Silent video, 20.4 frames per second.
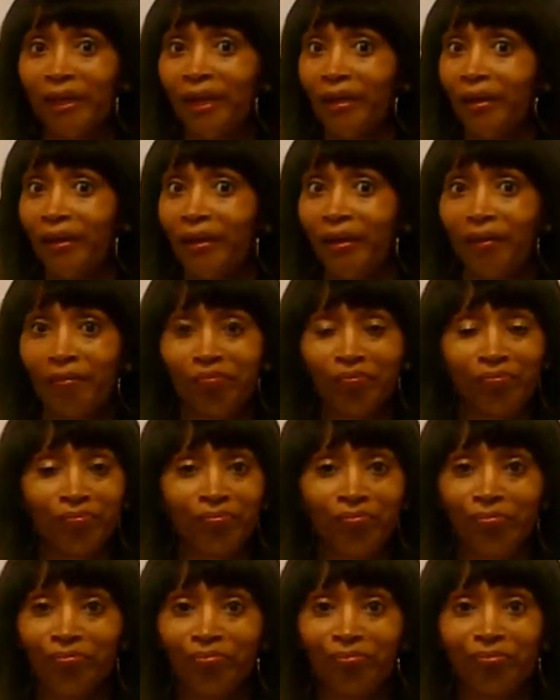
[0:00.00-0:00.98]

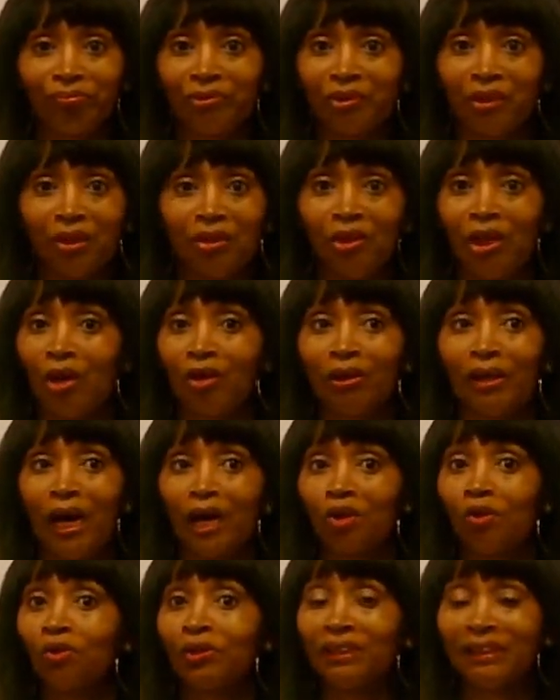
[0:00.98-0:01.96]

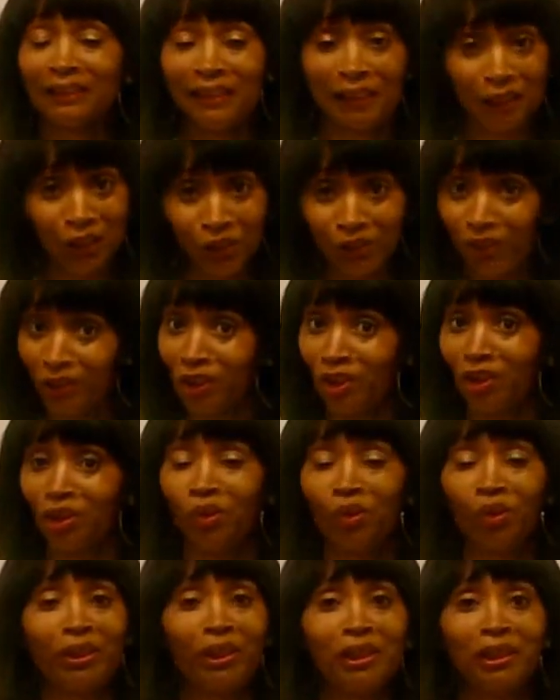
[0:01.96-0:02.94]
not only tears in the
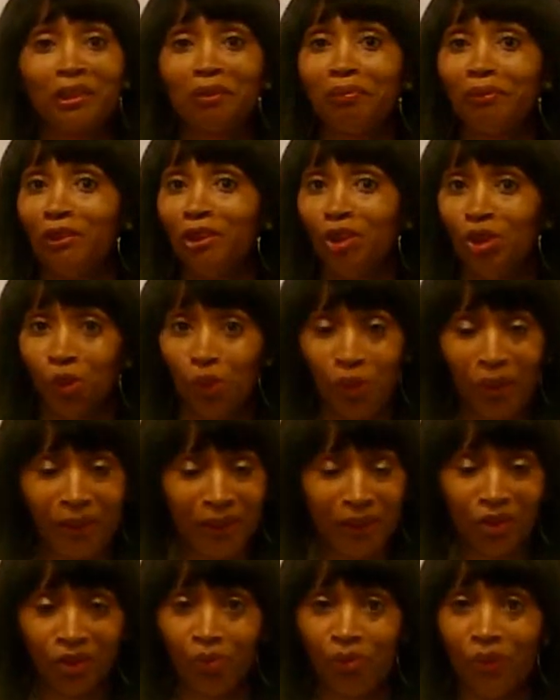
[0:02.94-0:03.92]
audience, but joy
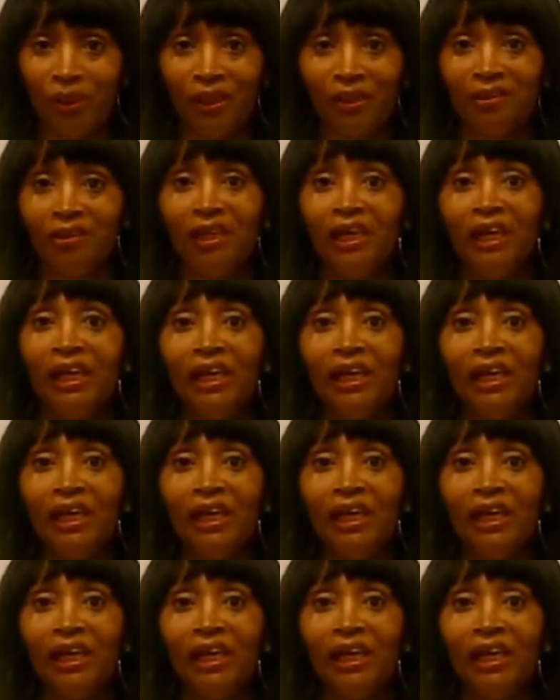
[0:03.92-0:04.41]
as well.